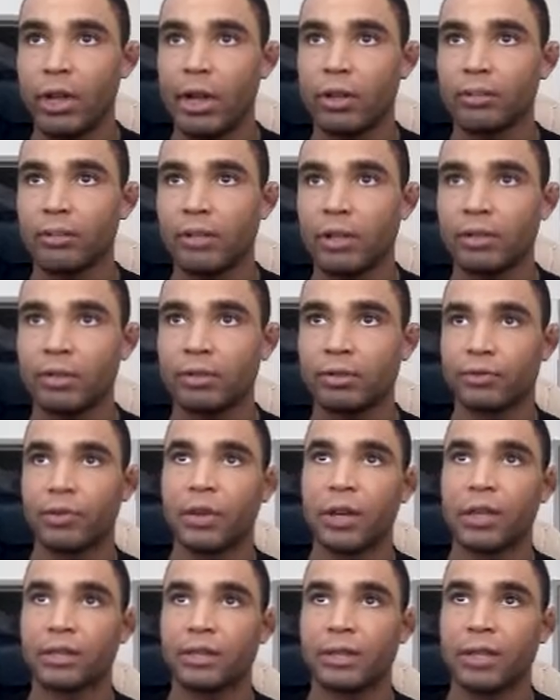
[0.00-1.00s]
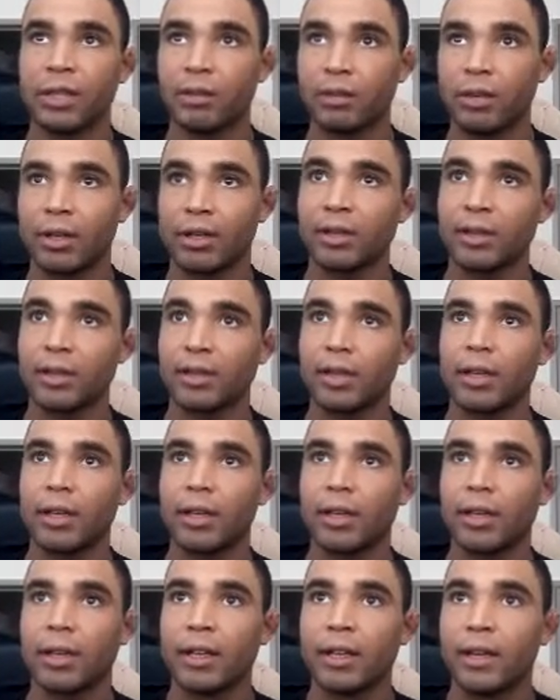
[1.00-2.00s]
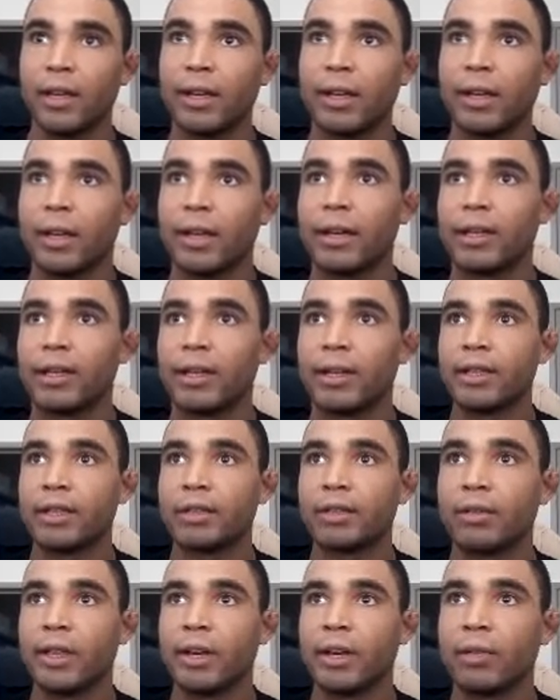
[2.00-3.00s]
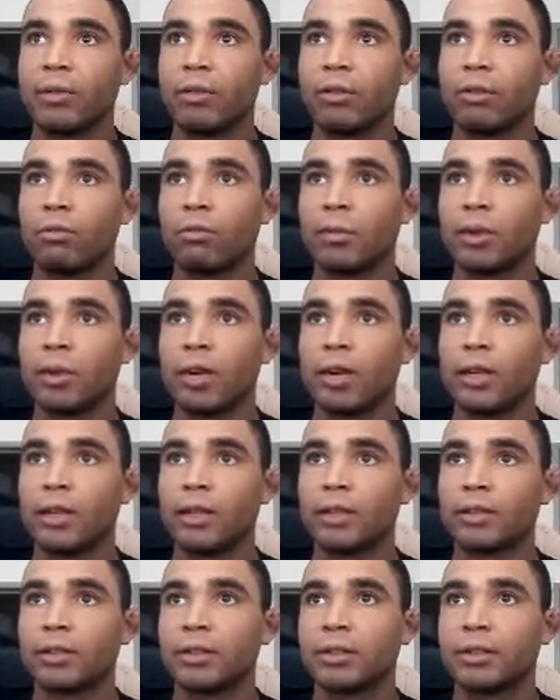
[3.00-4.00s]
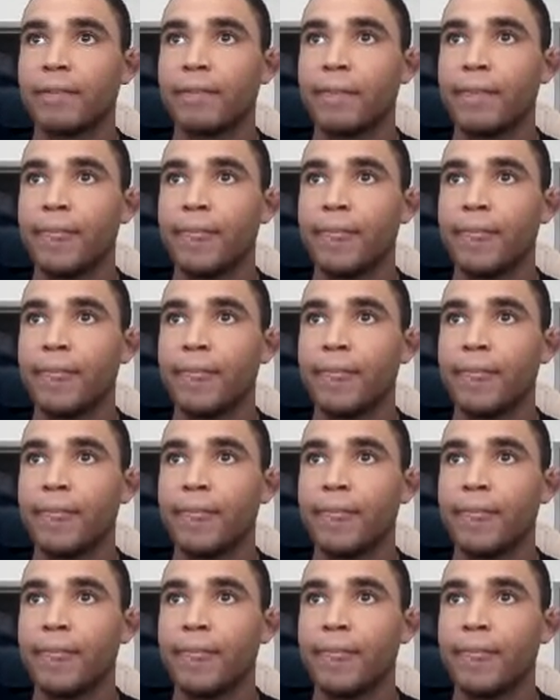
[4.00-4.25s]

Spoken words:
times. That was the first sequence. And then the second one was